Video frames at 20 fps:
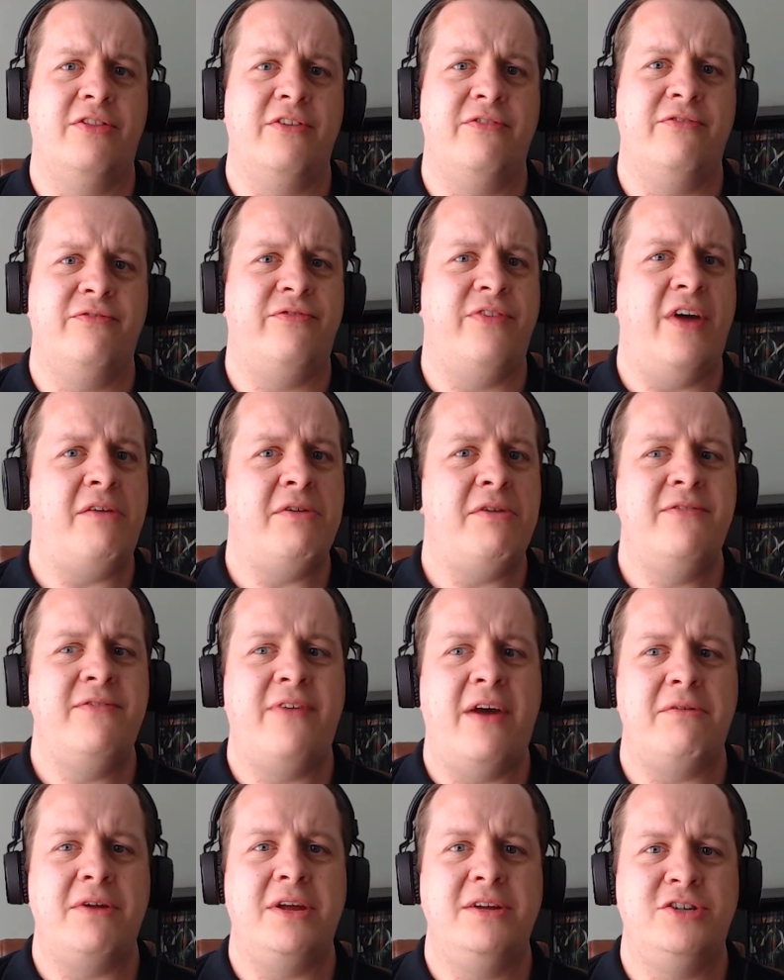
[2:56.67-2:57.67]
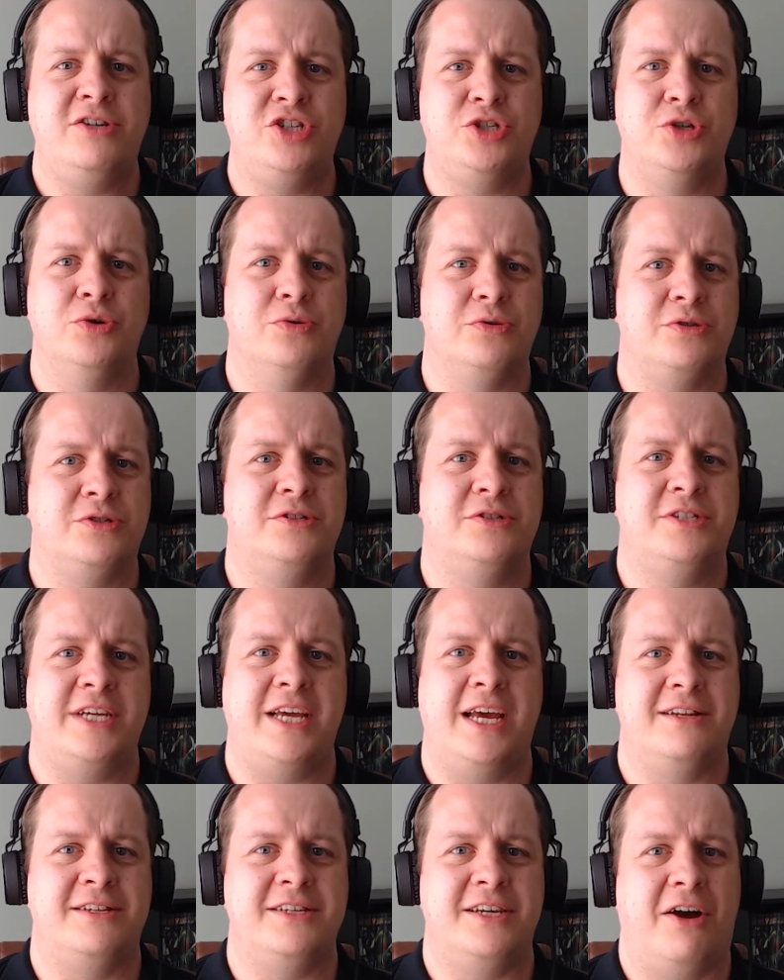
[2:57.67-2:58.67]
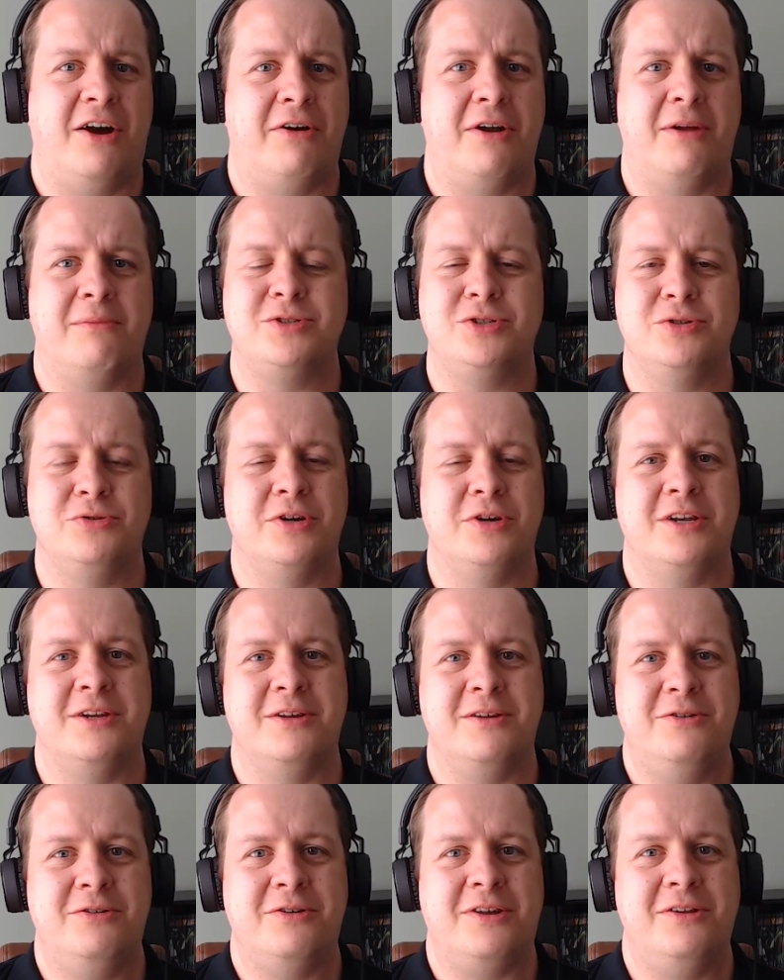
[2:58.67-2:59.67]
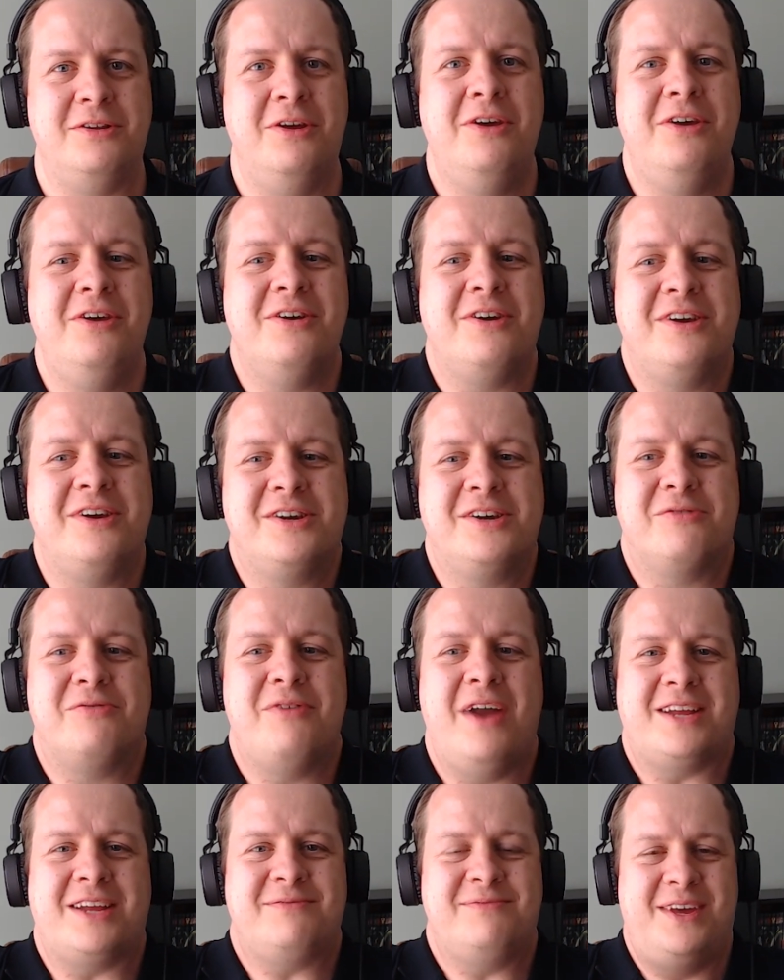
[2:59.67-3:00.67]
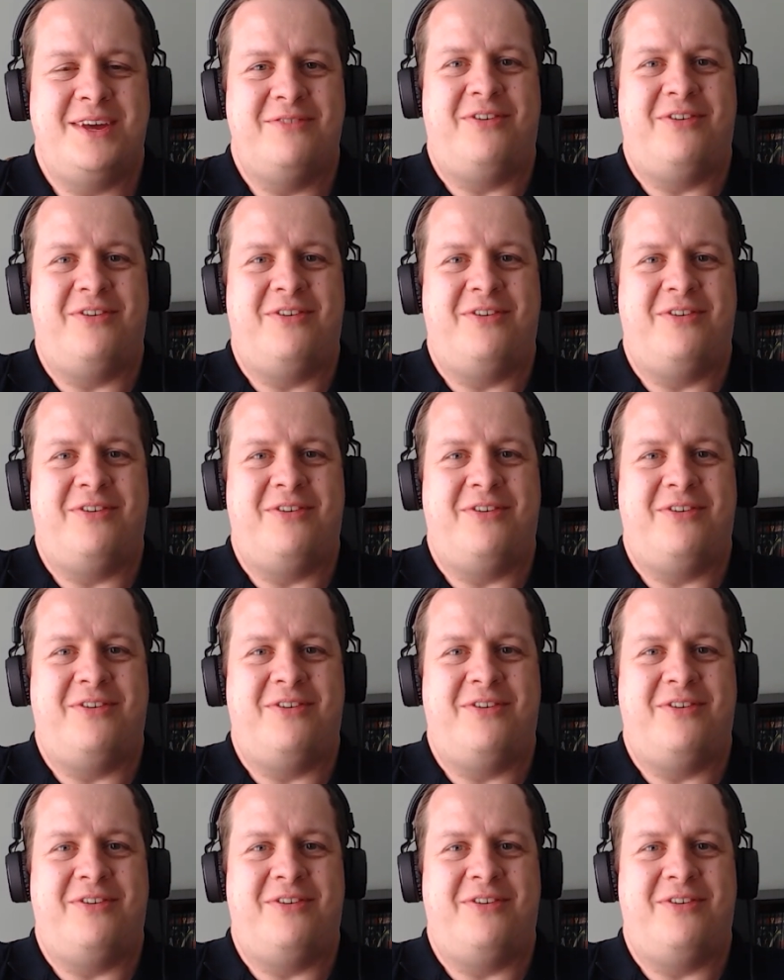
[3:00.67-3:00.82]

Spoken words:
very, very short TLDR, and I'm sure you can correct me if